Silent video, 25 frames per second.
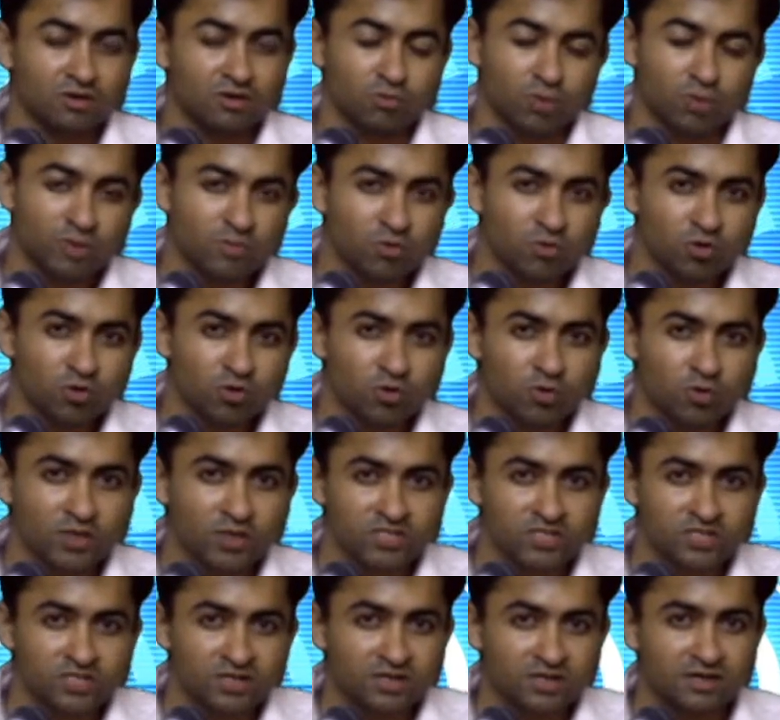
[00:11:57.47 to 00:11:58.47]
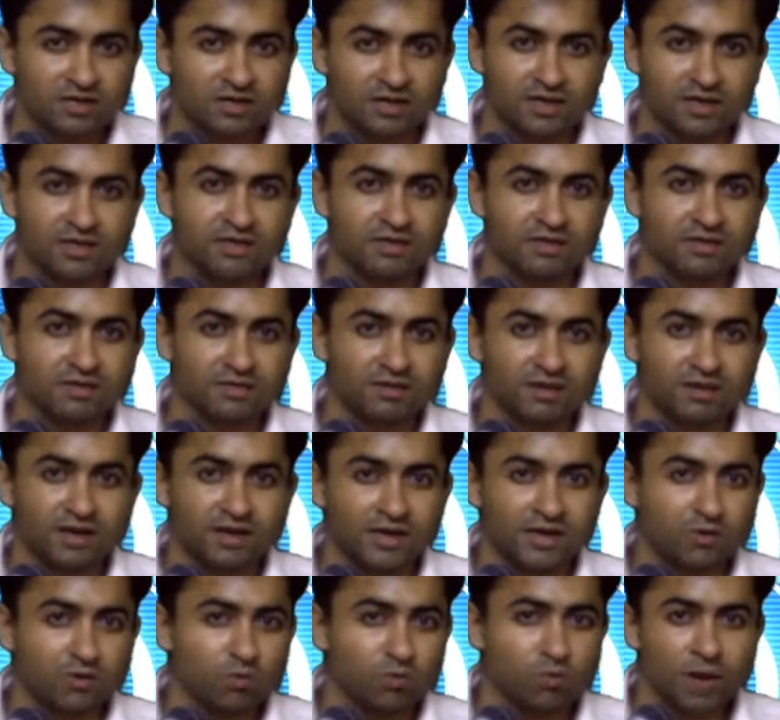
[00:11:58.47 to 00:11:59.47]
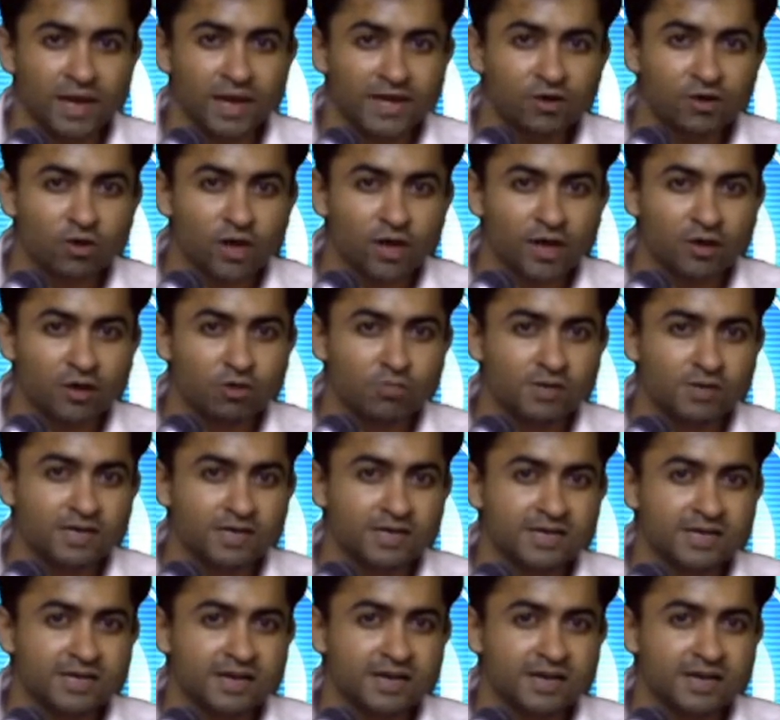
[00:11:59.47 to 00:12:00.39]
One more question is like, why coagulability